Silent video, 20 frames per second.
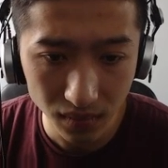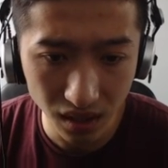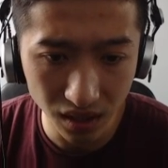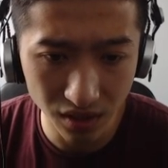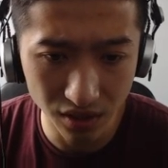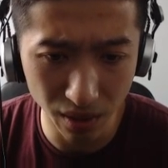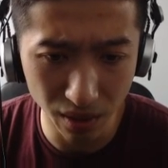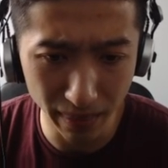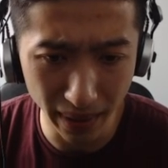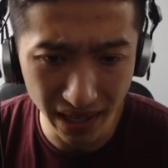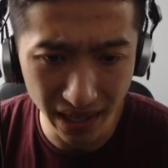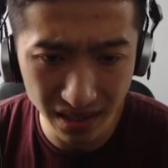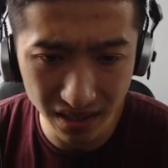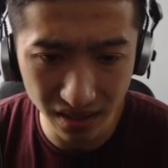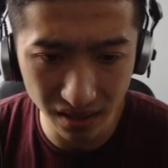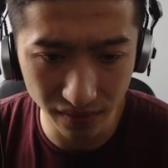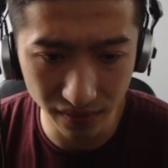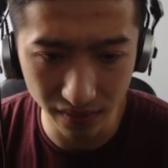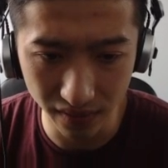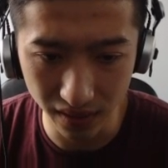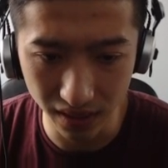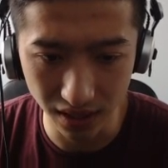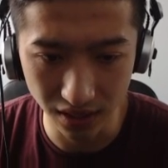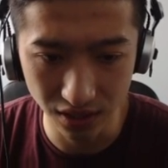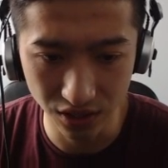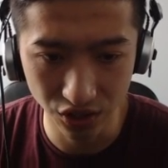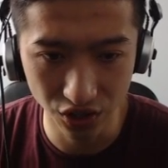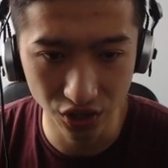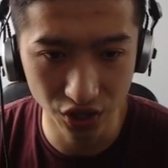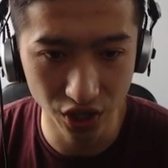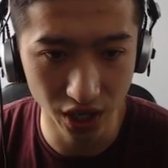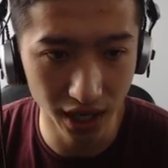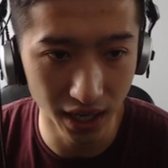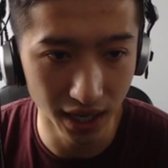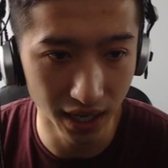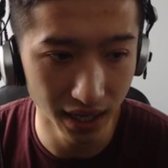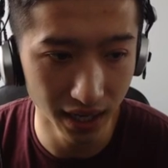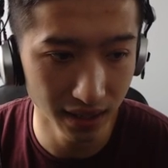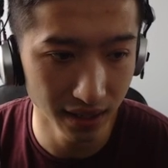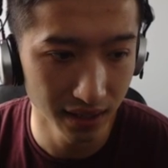So based off this
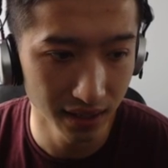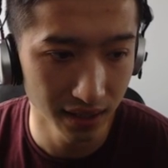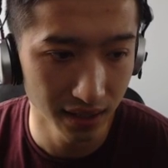chart,